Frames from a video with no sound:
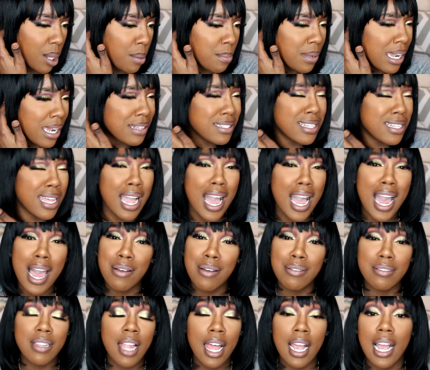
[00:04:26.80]
but I was like,
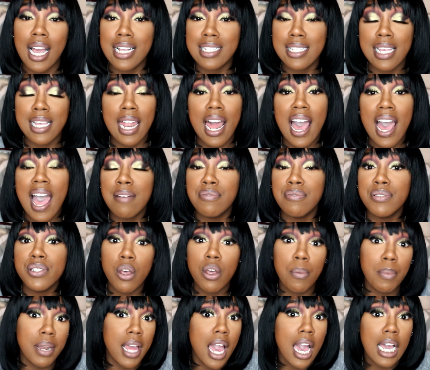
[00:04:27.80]
I, like I said, I have
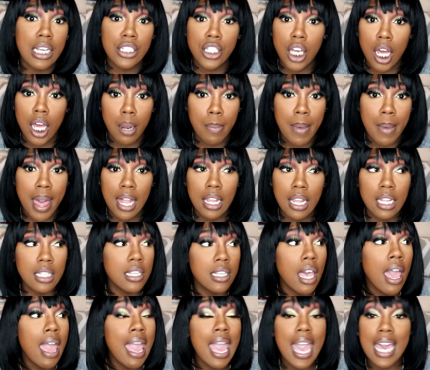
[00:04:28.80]
so many eyeshadow
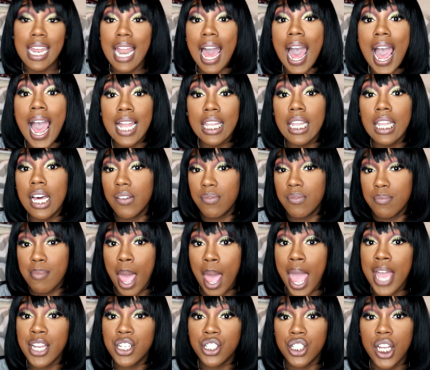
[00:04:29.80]
palettes and I love
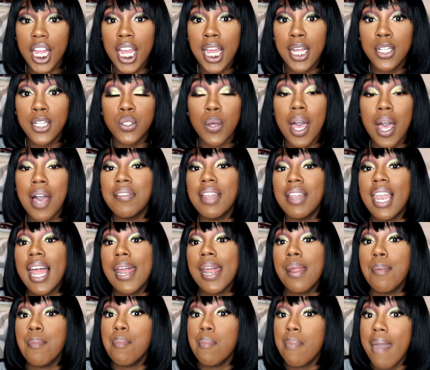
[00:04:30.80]
matte shades, so I have a
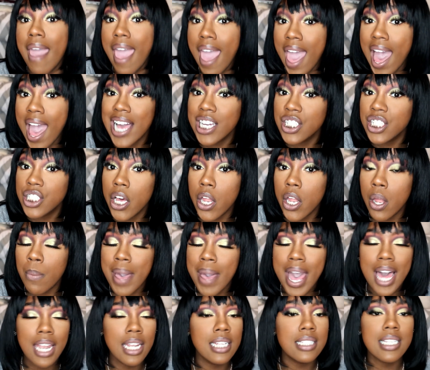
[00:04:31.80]
lot of matte eyeshadow
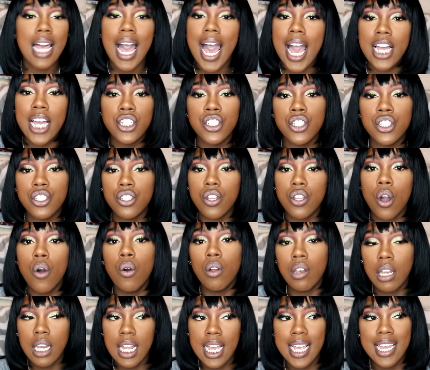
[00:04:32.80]
palettes. I just
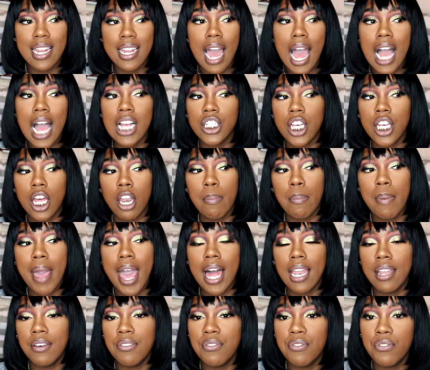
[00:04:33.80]
don't need an eyeshadow
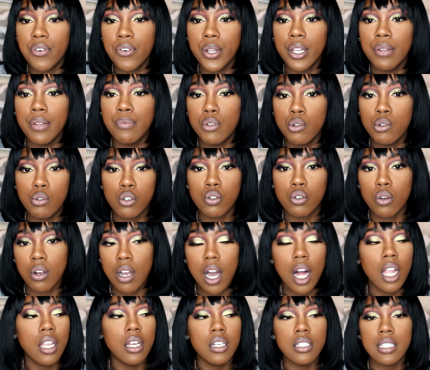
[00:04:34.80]
palette full of neutral
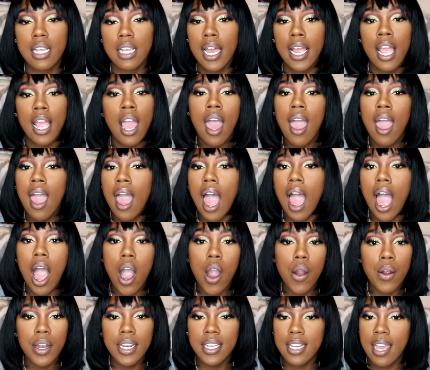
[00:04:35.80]
colors. Like,
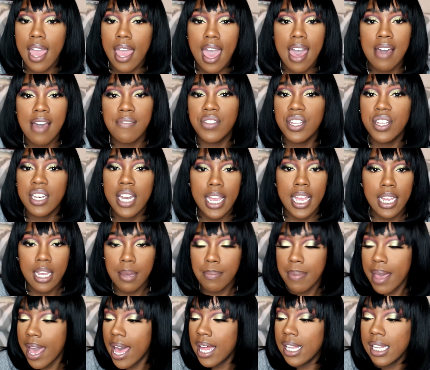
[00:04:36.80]
I already have the
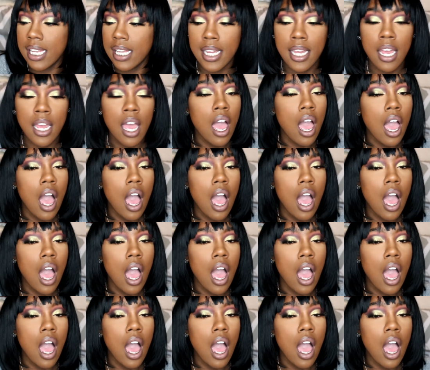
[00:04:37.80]
Naked palette.